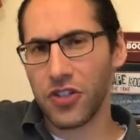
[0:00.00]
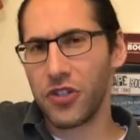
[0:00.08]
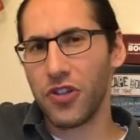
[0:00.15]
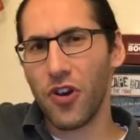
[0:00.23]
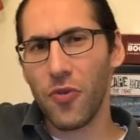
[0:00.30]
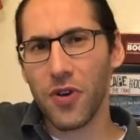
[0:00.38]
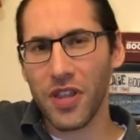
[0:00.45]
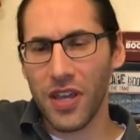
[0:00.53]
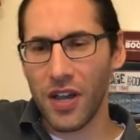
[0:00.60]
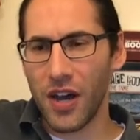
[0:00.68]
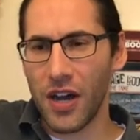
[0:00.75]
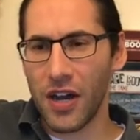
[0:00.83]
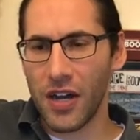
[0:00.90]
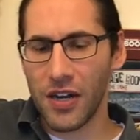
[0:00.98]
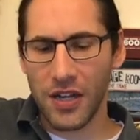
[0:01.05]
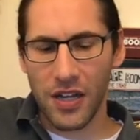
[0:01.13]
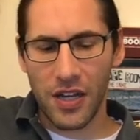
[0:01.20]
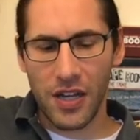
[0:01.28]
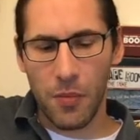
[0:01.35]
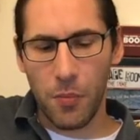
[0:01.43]
You know where they are,
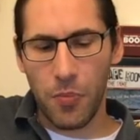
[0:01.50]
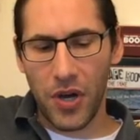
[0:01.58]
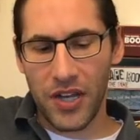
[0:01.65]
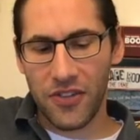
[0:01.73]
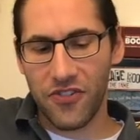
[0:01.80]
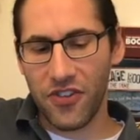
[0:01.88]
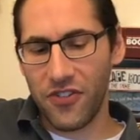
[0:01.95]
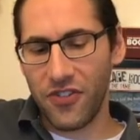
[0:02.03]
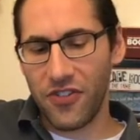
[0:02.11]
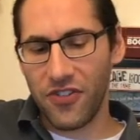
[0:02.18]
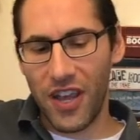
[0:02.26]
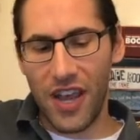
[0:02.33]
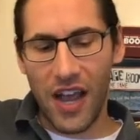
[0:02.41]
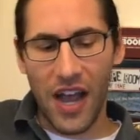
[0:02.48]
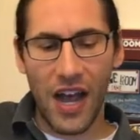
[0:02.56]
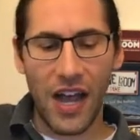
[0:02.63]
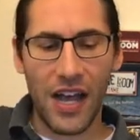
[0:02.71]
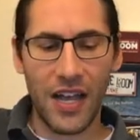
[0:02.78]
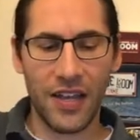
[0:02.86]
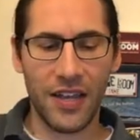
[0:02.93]
but since it's
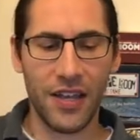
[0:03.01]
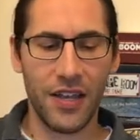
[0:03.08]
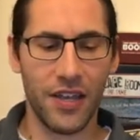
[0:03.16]
AI,